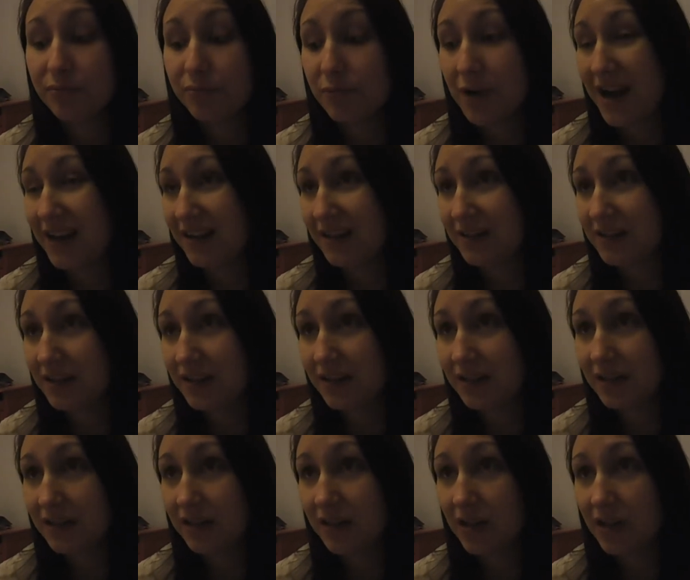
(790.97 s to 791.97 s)

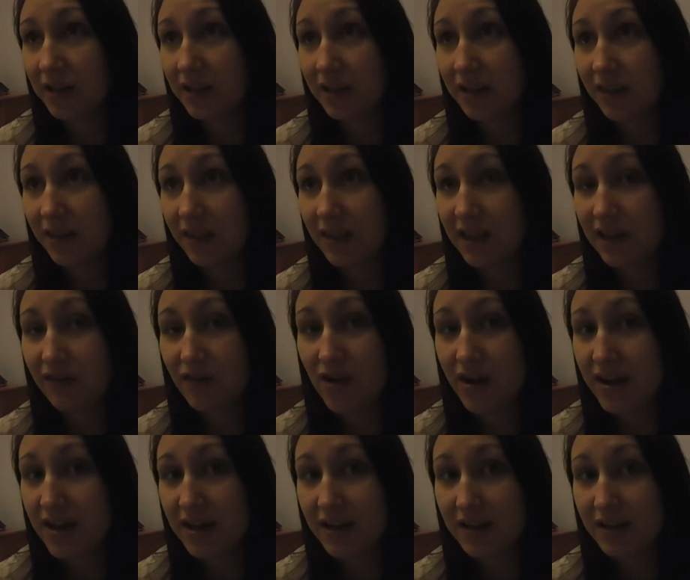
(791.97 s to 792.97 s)
practicing like their
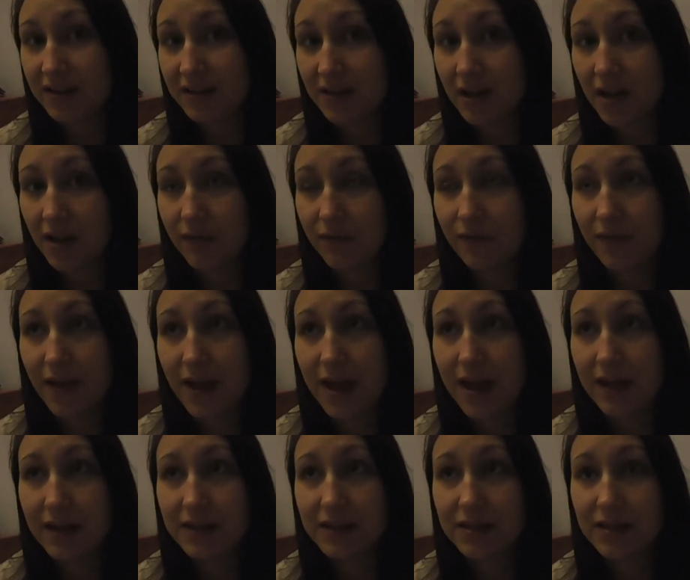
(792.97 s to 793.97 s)
writing and stuff,
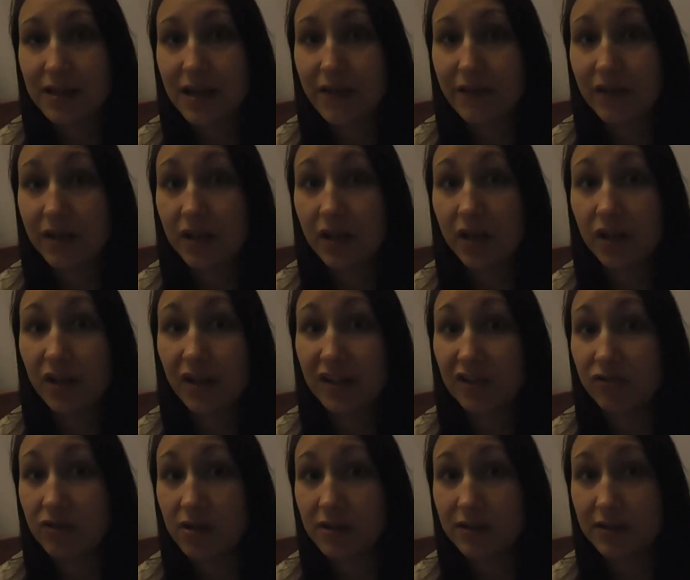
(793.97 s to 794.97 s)
and having a
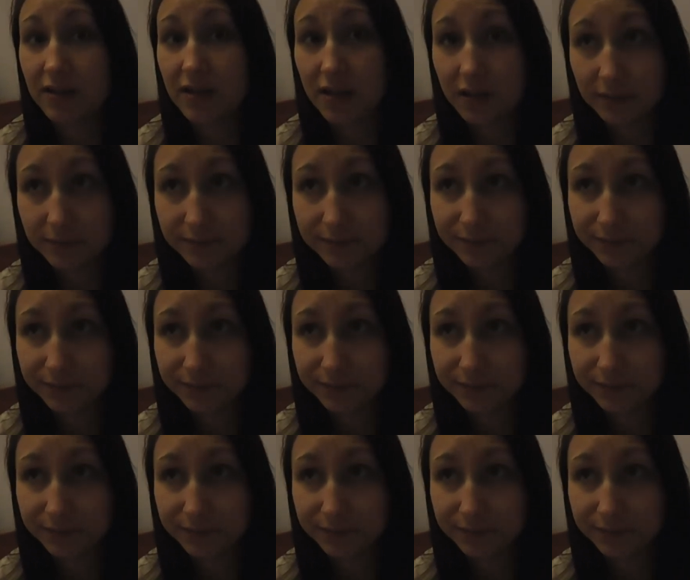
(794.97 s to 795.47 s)
nice roast dinner.